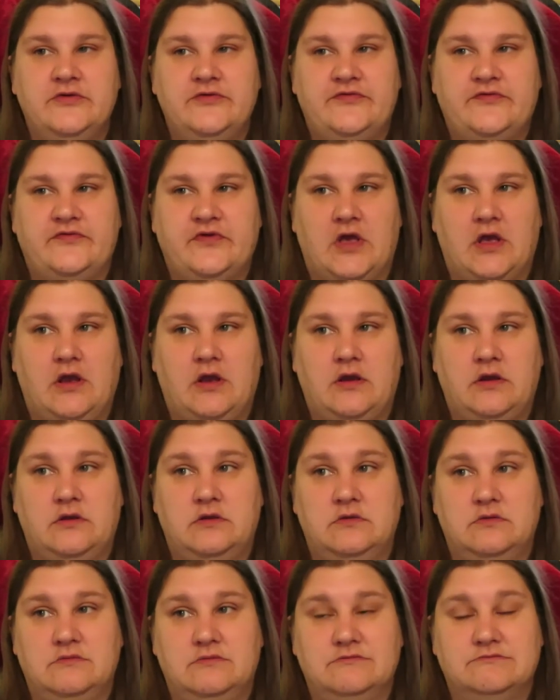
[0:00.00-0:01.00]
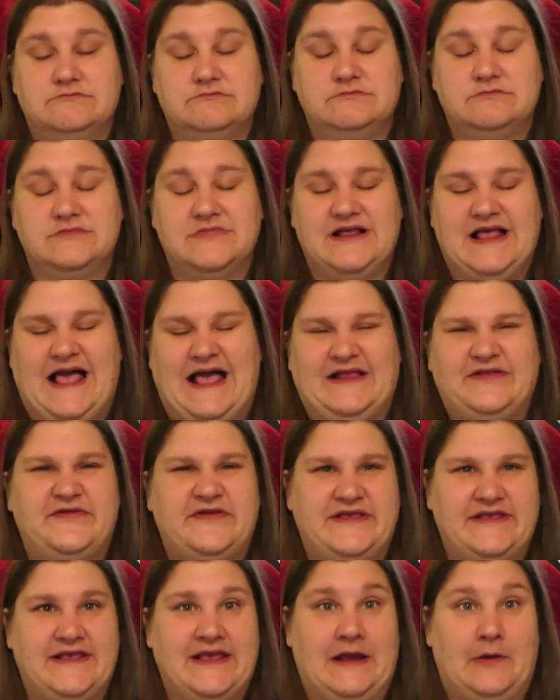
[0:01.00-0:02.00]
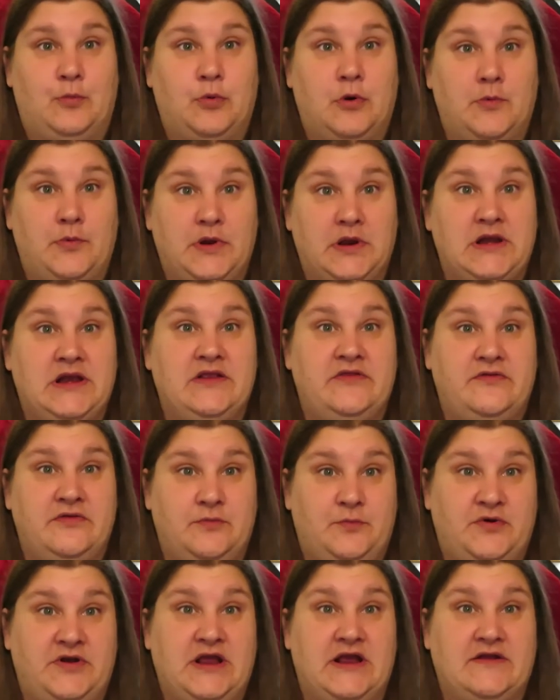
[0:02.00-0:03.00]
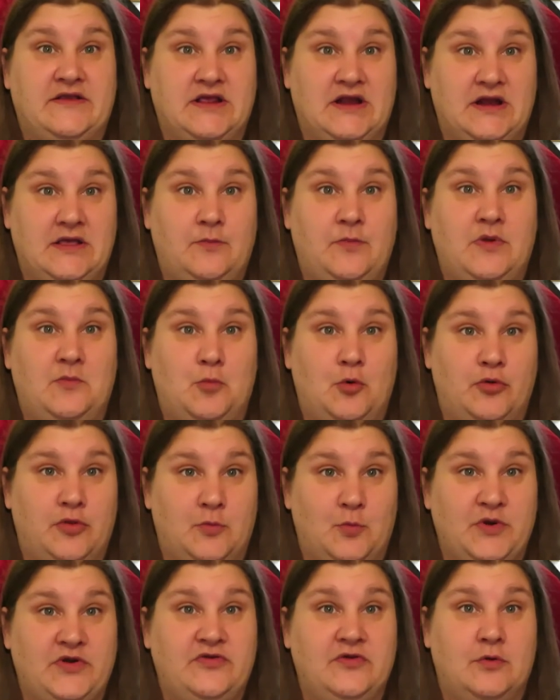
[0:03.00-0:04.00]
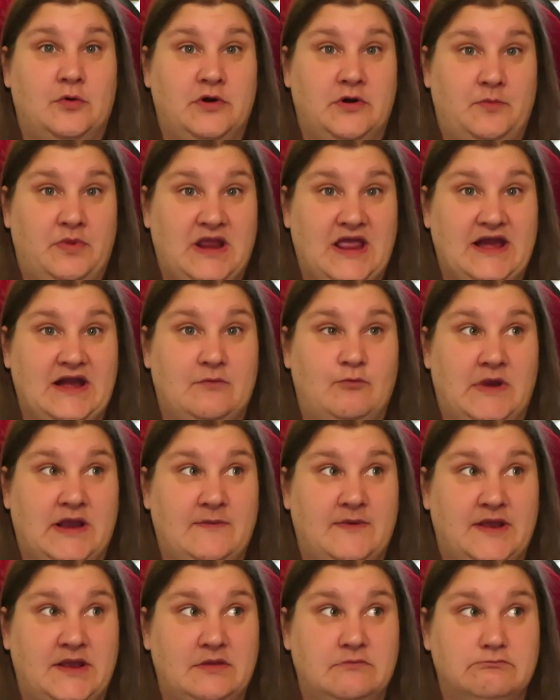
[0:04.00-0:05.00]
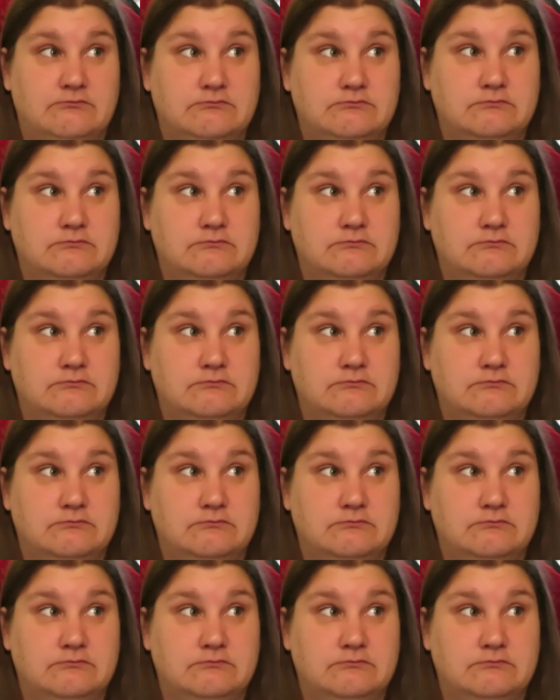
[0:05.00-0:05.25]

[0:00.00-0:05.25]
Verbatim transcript: So actually, yeah, probably need to protect it a little bit more than we do on a plane, maybe.